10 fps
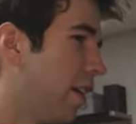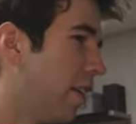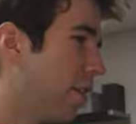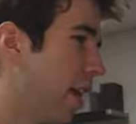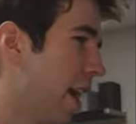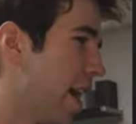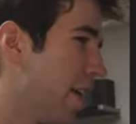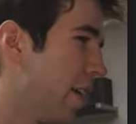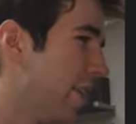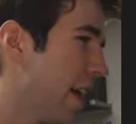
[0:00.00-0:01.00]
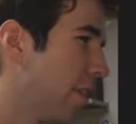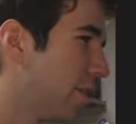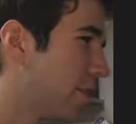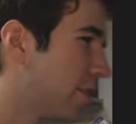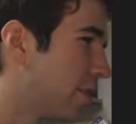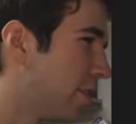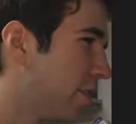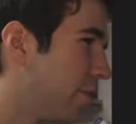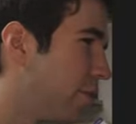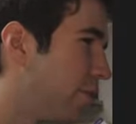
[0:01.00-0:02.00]
Okay, that looks
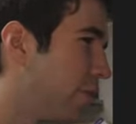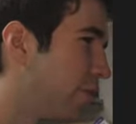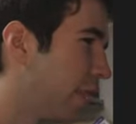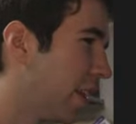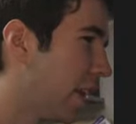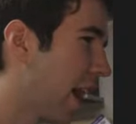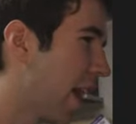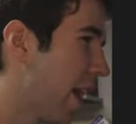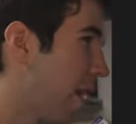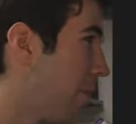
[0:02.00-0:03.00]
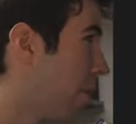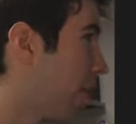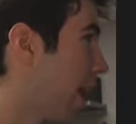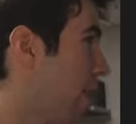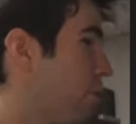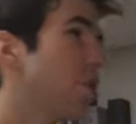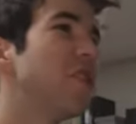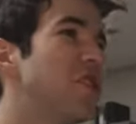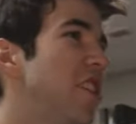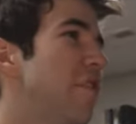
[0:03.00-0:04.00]
really high up. Okay, we're
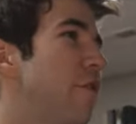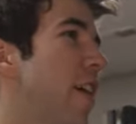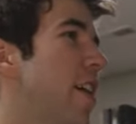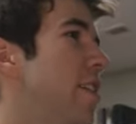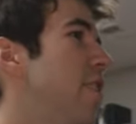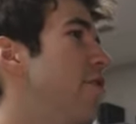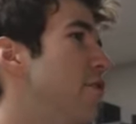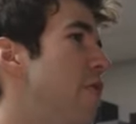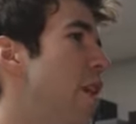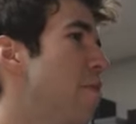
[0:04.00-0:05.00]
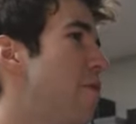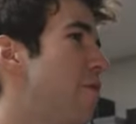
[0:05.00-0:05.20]
gonna see if I can develop a